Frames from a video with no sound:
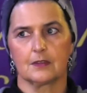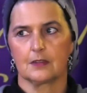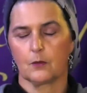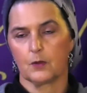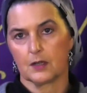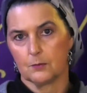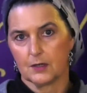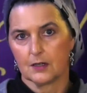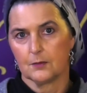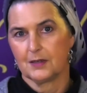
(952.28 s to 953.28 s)
then we can
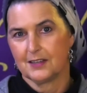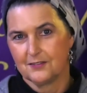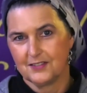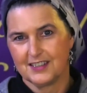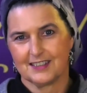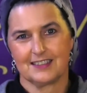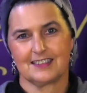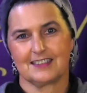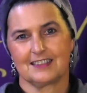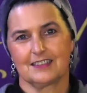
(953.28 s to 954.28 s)
become
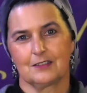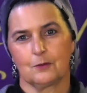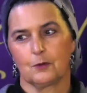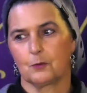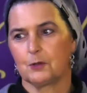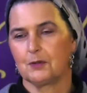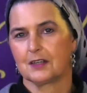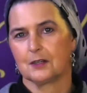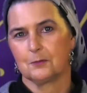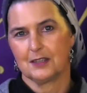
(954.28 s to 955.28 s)
envious. When we
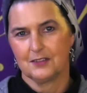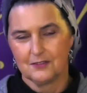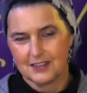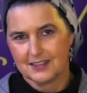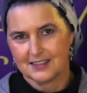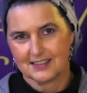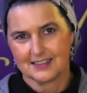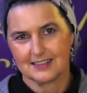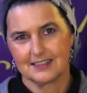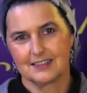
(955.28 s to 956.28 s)
become
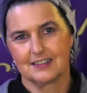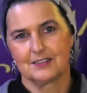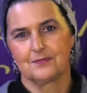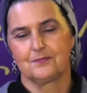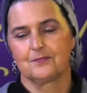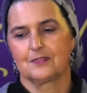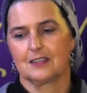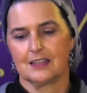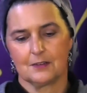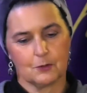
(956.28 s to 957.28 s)
envious,
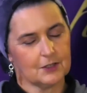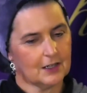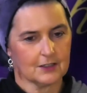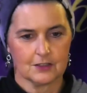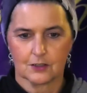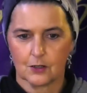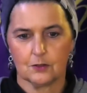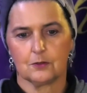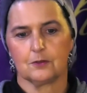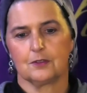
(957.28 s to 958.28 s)
then we're not good
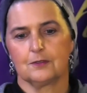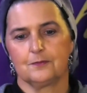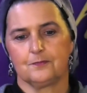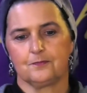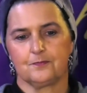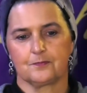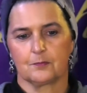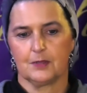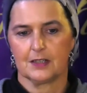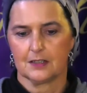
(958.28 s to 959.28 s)
gold.
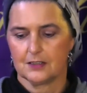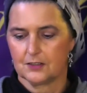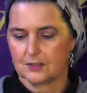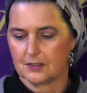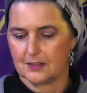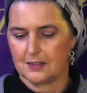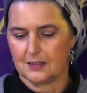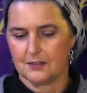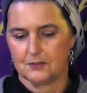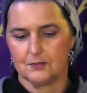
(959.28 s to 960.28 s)
Because
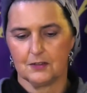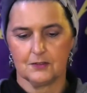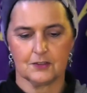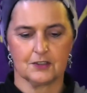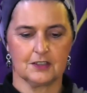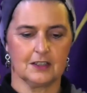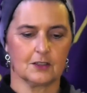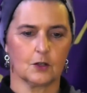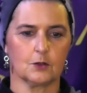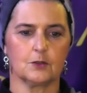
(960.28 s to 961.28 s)
if you've ever seen
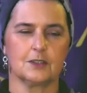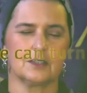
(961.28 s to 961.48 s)
gold